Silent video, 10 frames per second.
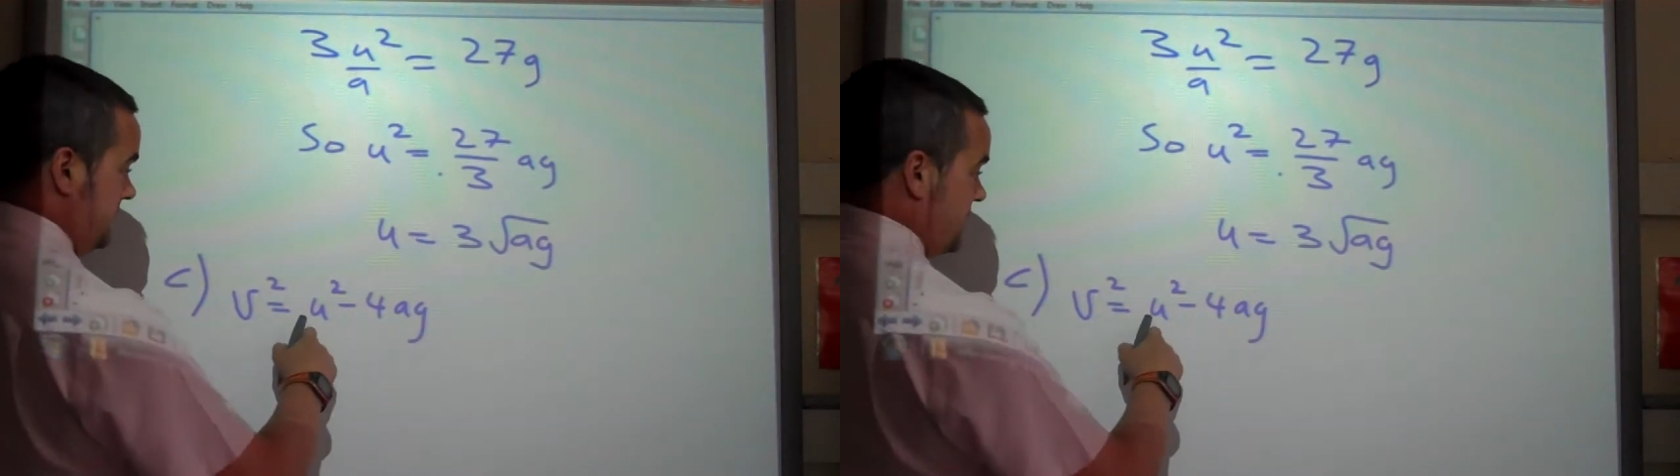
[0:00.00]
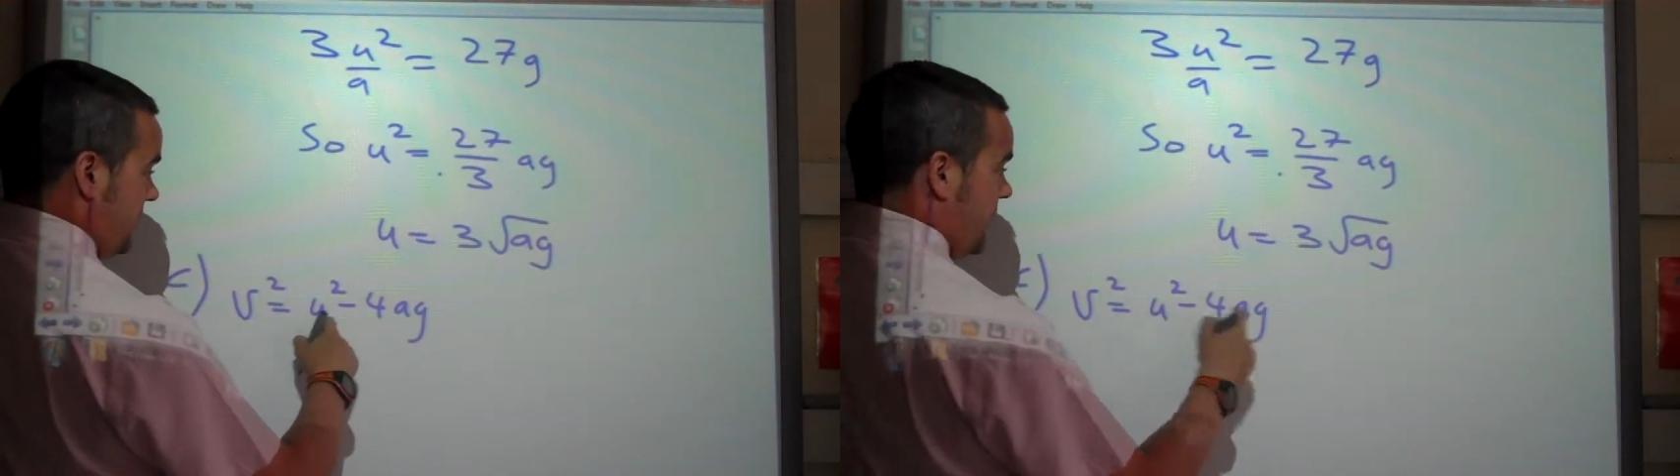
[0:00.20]

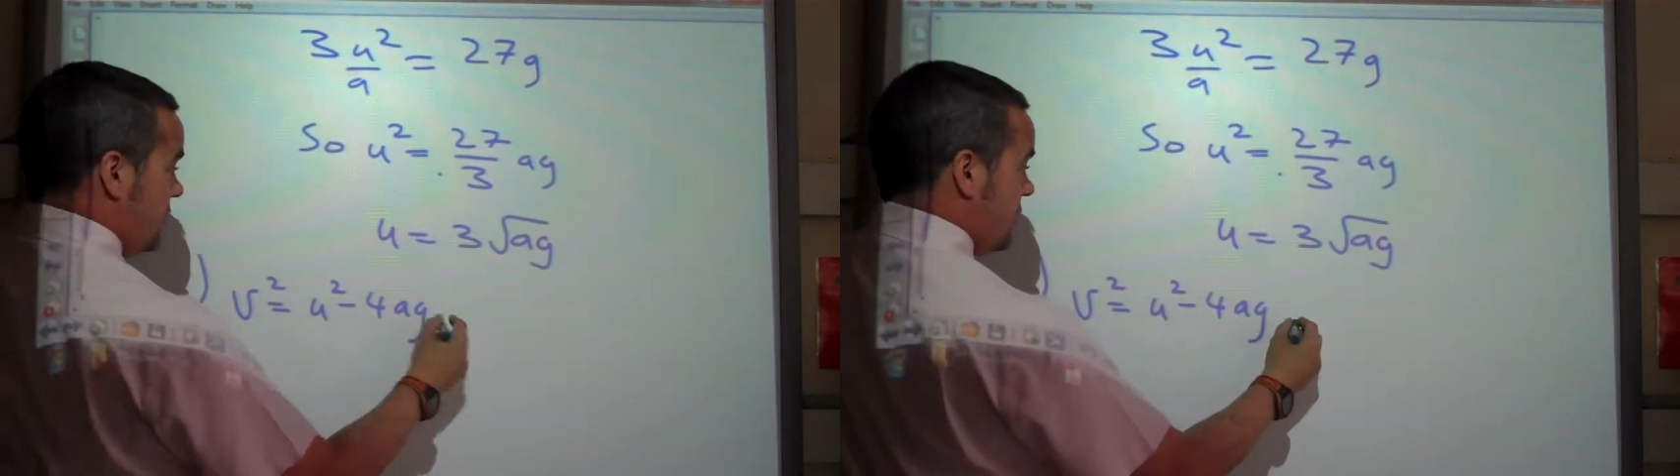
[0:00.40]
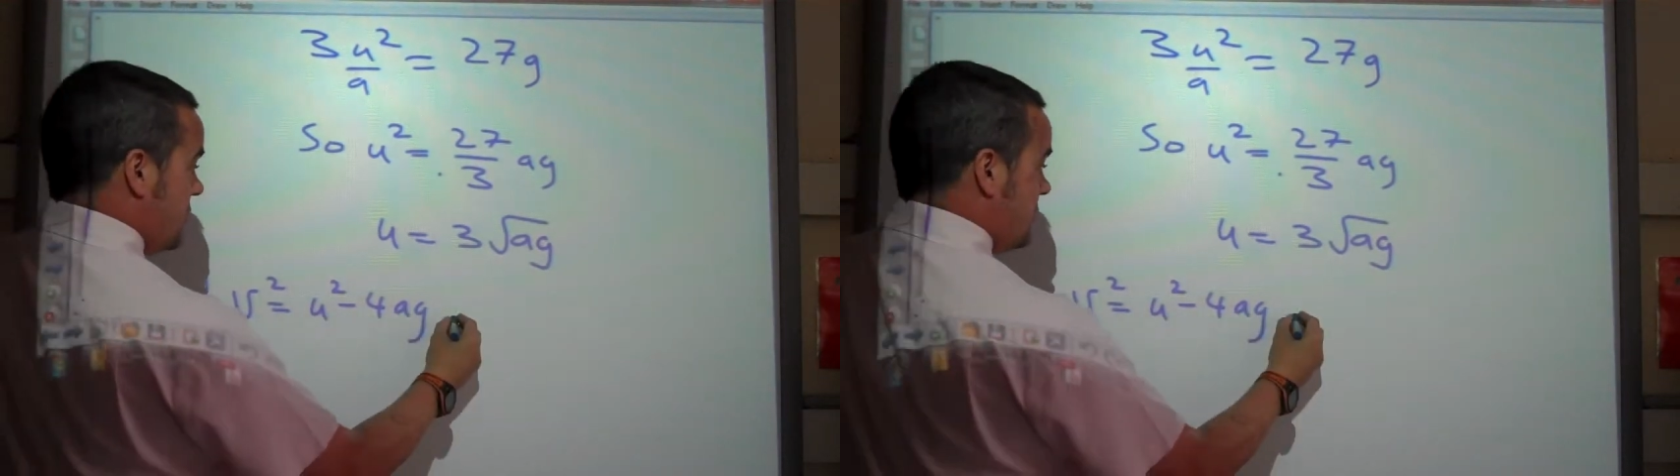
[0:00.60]
So I know
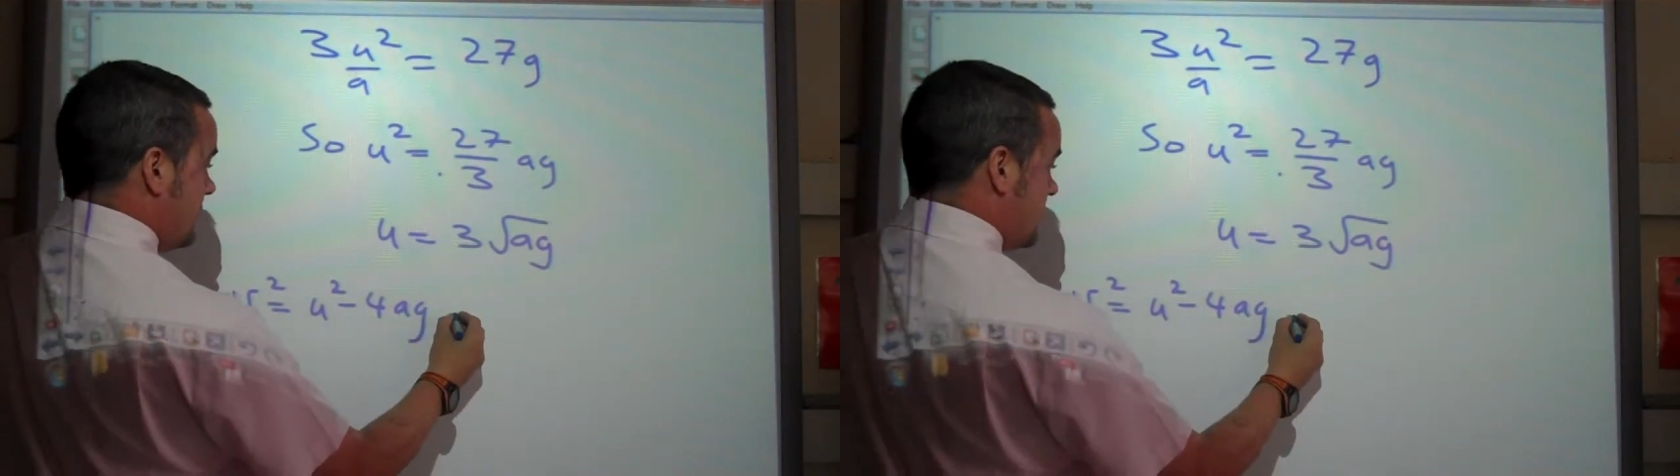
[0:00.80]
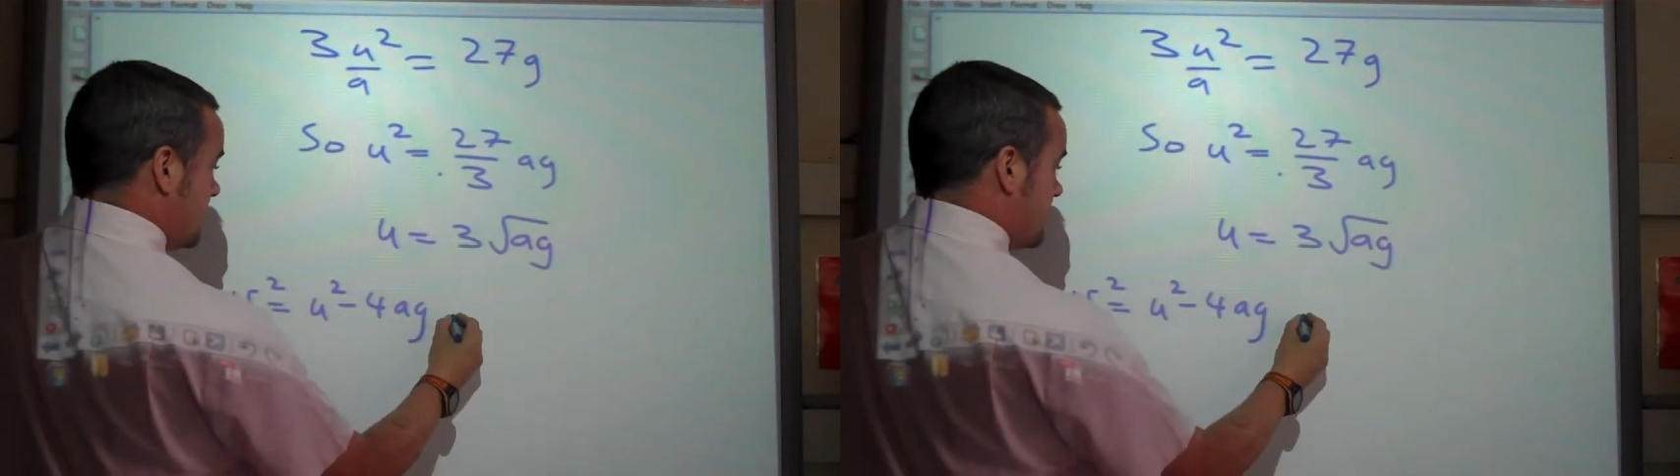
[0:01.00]
u,
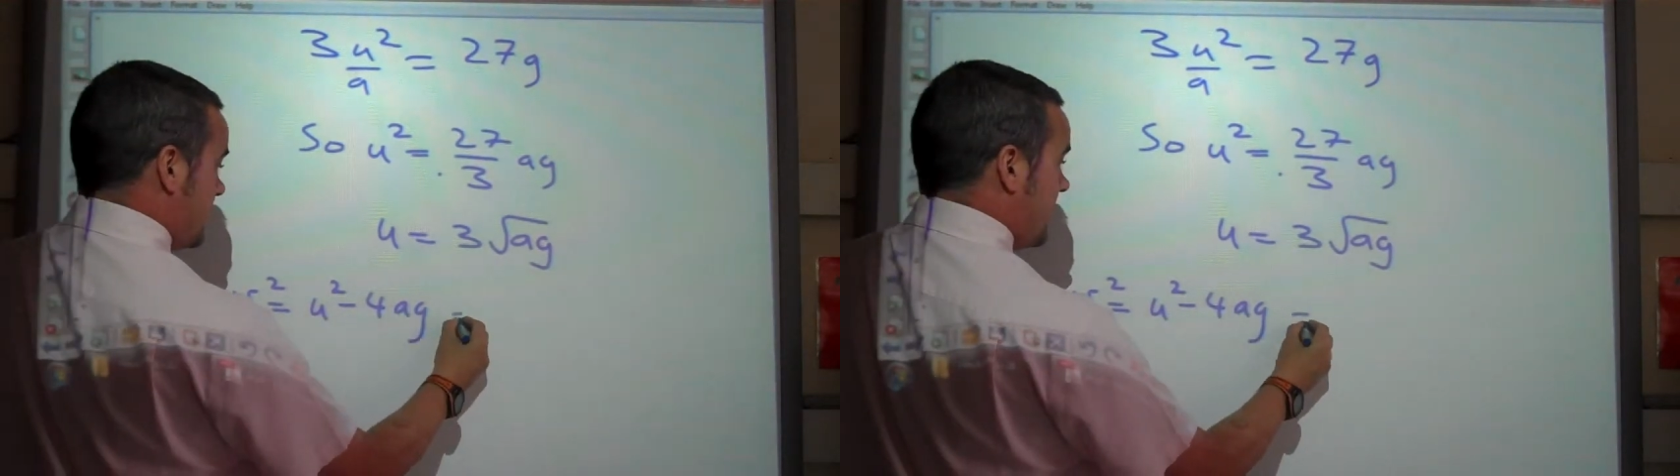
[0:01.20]
so I